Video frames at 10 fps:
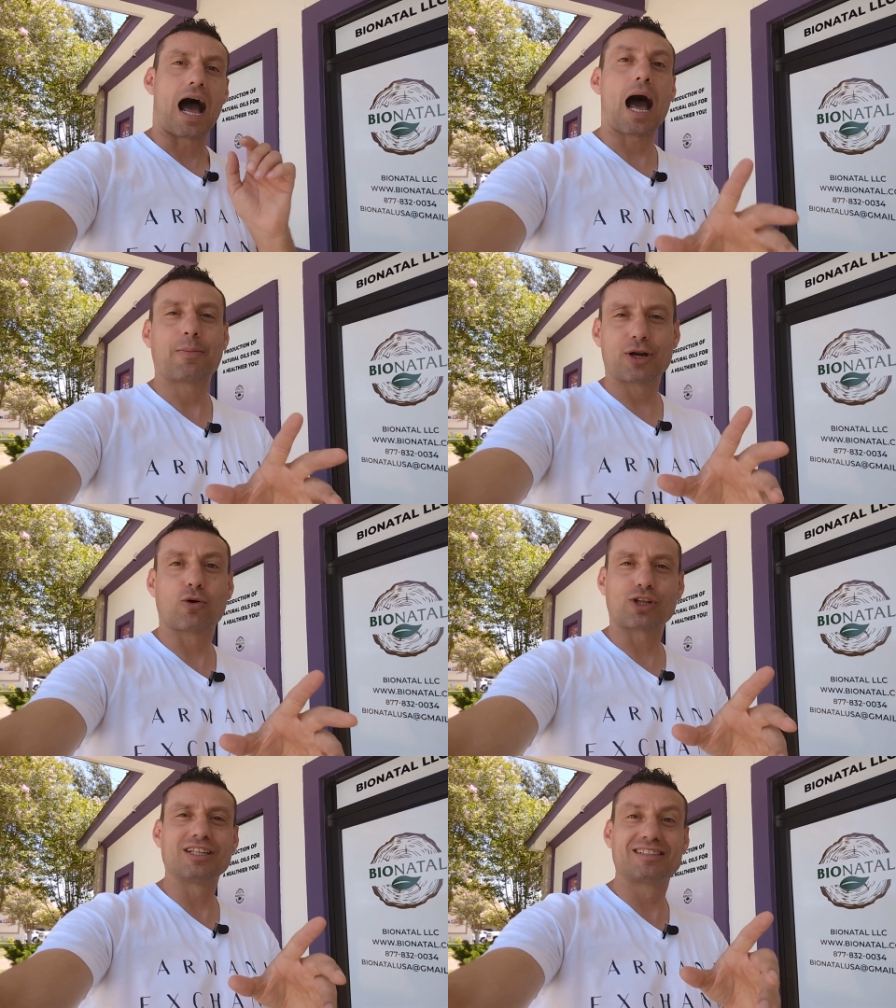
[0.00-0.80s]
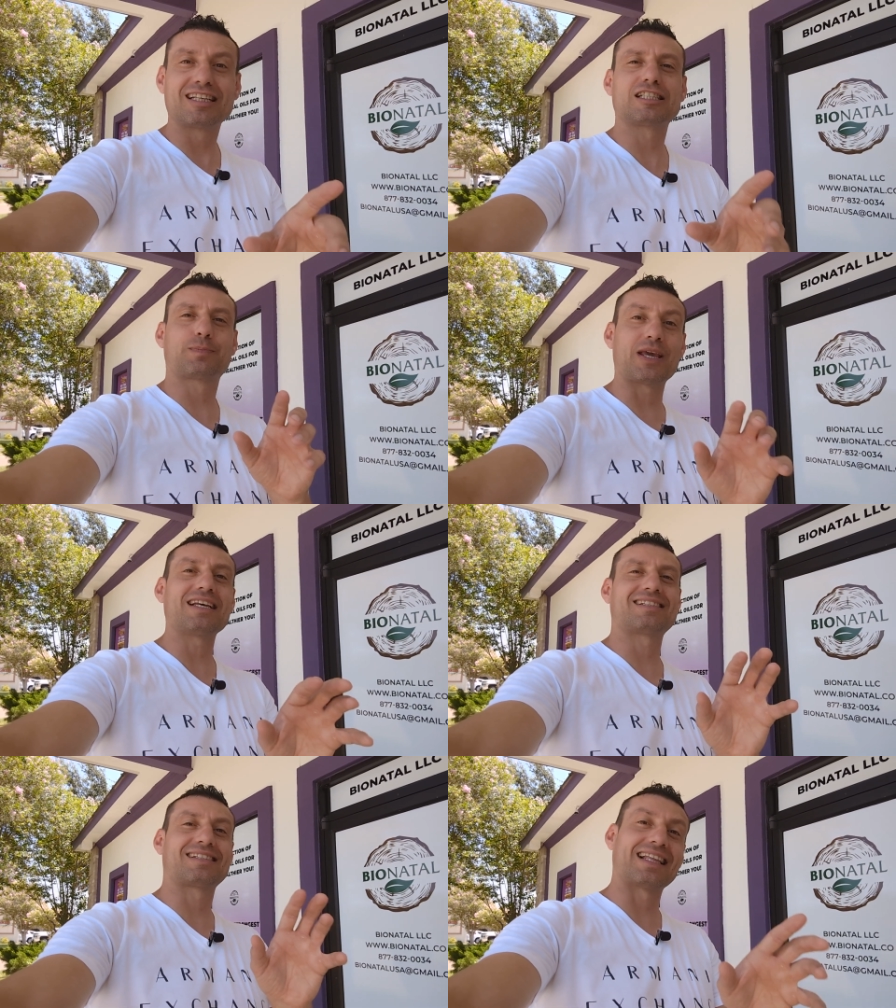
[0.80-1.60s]
I'm recording this
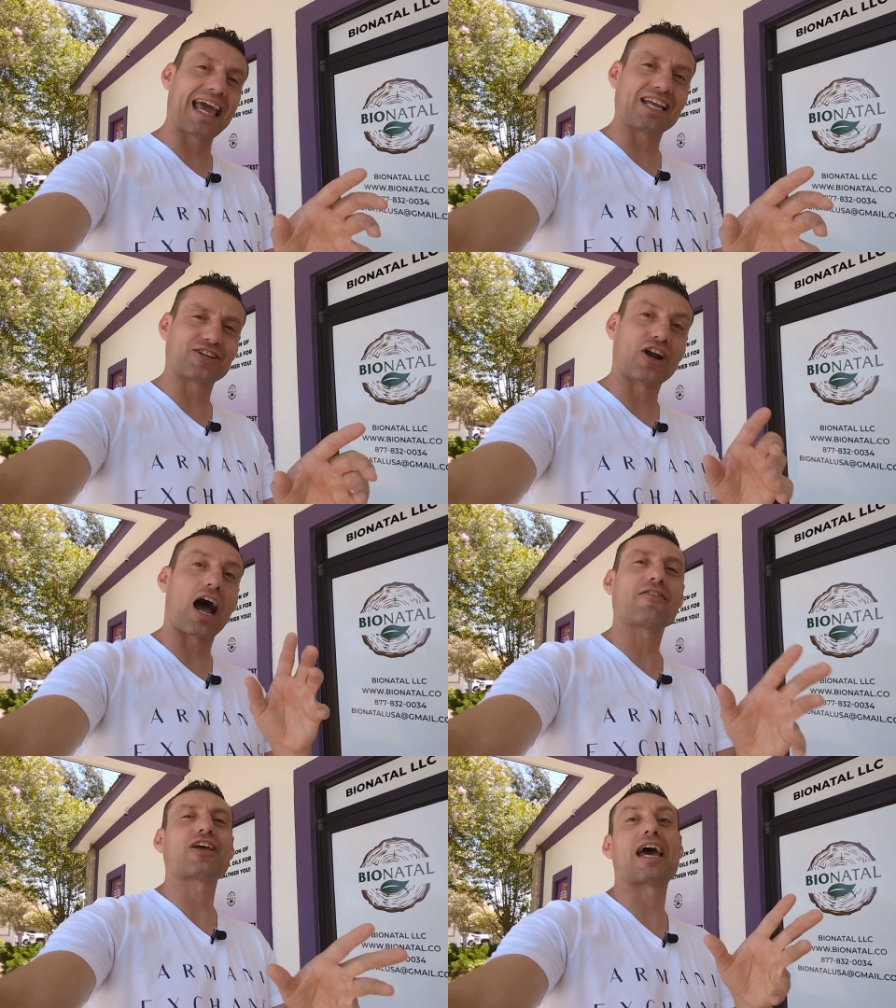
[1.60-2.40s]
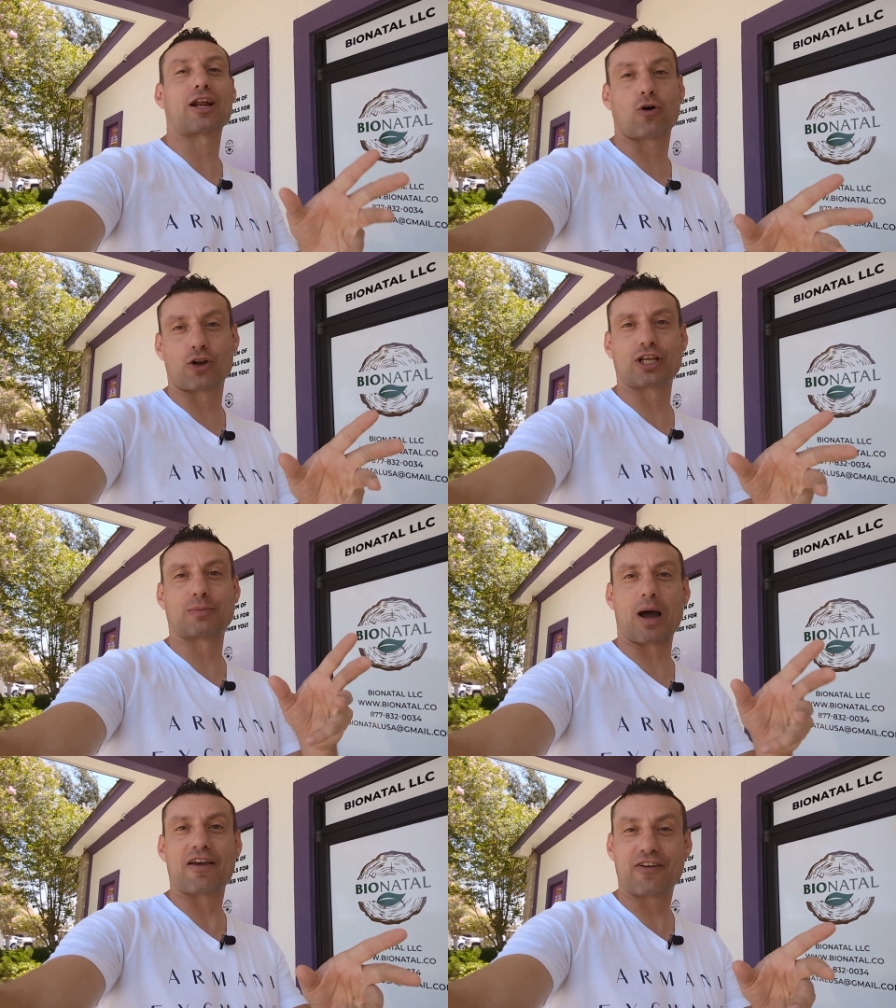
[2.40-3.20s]
piece later after I
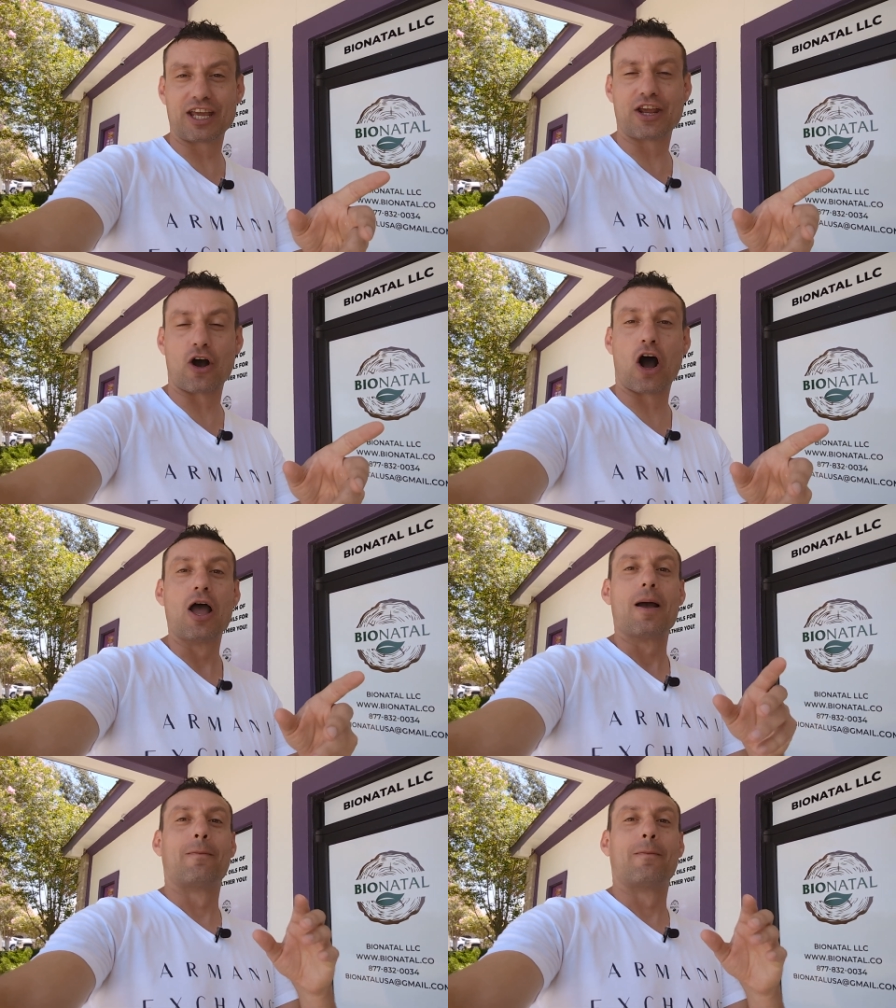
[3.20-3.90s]
recorded my video,